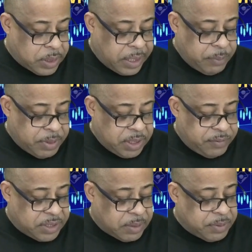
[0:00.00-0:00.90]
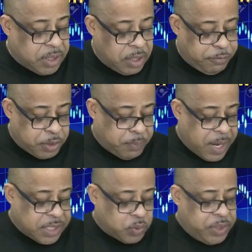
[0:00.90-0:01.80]
I can't believe this. I'm down for the
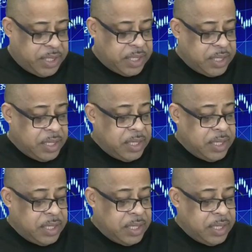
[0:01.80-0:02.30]
past week.